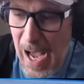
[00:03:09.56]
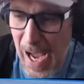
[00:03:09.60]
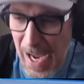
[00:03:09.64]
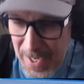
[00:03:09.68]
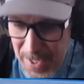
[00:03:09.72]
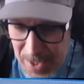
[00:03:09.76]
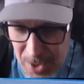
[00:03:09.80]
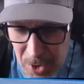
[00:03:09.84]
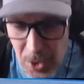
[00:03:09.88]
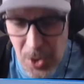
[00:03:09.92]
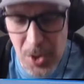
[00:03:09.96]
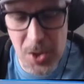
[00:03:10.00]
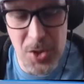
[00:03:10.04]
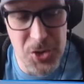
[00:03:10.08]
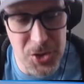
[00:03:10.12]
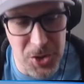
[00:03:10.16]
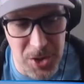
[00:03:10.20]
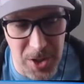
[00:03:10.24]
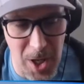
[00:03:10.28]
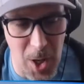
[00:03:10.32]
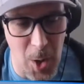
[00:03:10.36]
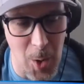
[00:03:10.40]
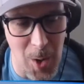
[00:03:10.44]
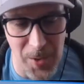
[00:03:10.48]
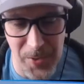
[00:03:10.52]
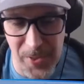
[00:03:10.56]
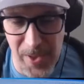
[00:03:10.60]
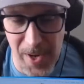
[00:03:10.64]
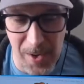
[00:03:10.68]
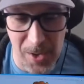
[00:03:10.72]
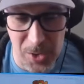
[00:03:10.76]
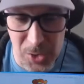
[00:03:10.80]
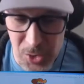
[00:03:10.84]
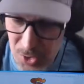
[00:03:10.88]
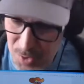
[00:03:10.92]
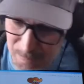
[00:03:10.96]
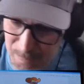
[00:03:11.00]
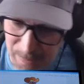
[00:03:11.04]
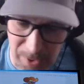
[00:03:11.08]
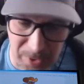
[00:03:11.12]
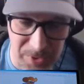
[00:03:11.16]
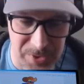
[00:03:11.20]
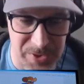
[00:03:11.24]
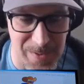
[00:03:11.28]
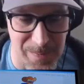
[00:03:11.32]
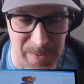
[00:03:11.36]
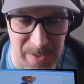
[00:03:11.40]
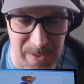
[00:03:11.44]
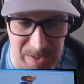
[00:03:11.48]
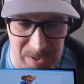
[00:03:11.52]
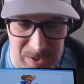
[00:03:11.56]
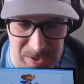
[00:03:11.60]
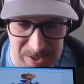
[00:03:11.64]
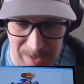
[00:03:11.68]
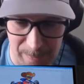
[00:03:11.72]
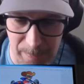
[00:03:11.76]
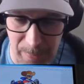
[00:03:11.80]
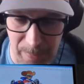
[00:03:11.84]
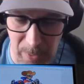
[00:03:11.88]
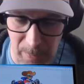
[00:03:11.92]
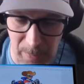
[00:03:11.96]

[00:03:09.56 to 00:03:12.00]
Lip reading: I'd encourage you to go out there and just build something simple